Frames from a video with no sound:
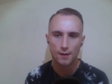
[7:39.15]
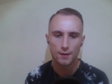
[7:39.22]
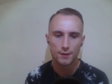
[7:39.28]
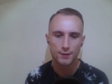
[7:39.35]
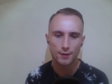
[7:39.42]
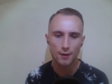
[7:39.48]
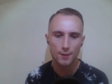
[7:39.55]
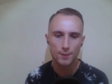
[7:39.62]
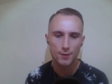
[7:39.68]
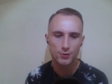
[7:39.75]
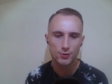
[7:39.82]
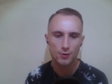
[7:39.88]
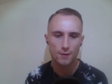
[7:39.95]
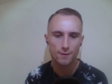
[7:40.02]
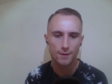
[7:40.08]
So I'm not
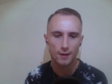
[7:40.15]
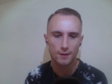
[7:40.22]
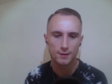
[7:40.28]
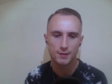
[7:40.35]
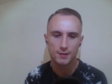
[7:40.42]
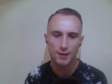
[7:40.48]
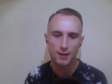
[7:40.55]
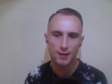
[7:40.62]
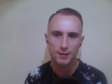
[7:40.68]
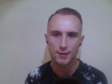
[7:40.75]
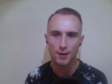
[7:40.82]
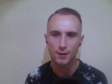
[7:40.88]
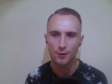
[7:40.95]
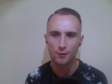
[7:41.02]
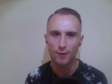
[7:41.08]
sure if I'd say it's
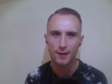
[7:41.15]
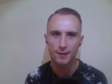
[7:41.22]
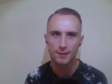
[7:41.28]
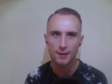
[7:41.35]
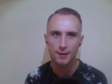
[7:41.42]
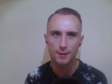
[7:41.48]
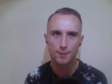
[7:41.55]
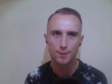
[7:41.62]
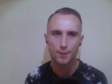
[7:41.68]
underrated,